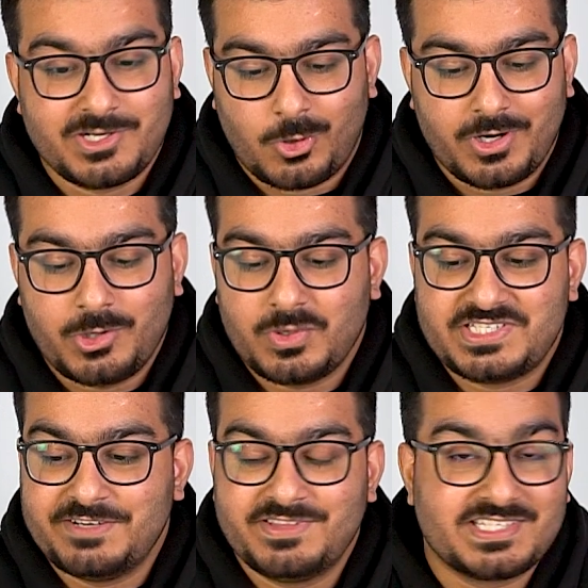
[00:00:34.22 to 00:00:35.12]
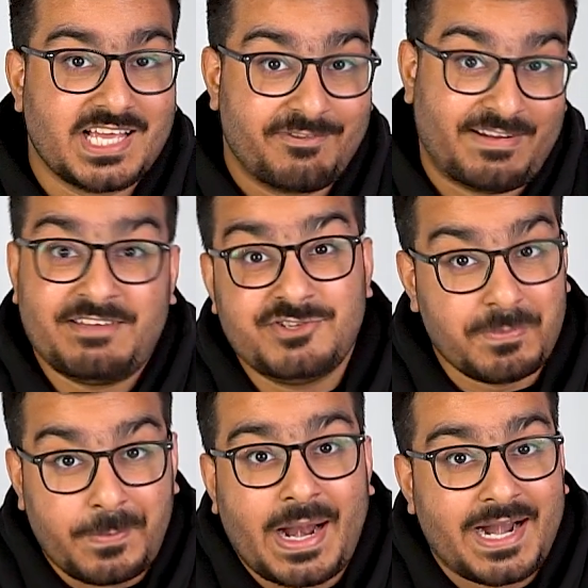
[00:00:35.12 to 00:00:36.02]
in order to achieve this
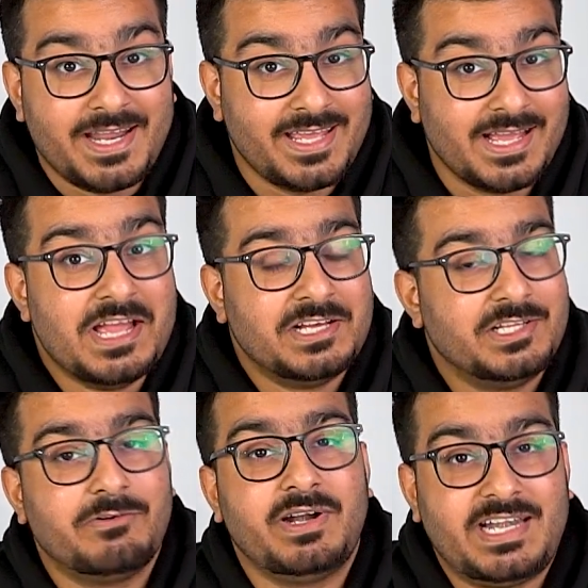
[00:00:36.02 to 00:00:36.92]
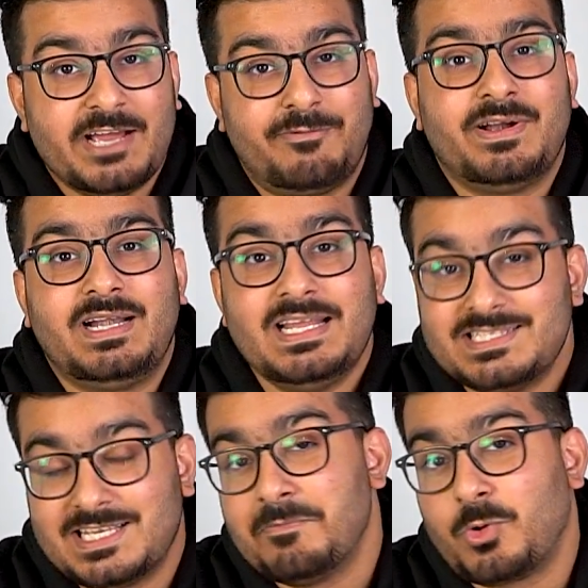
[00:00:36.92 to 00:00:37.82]
5G branding, there were definitely
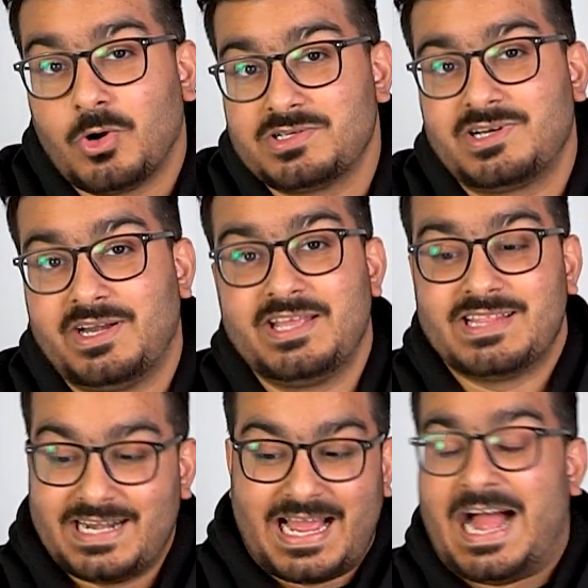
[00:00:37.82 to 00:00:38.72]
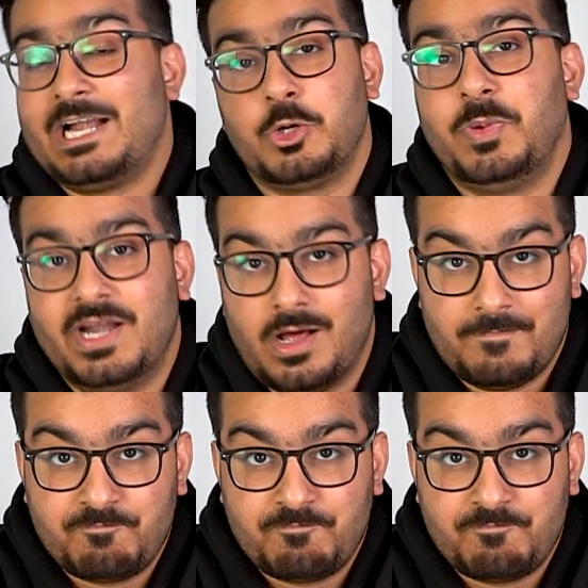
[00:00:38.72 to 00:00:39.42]
some cost cutting that had to be done.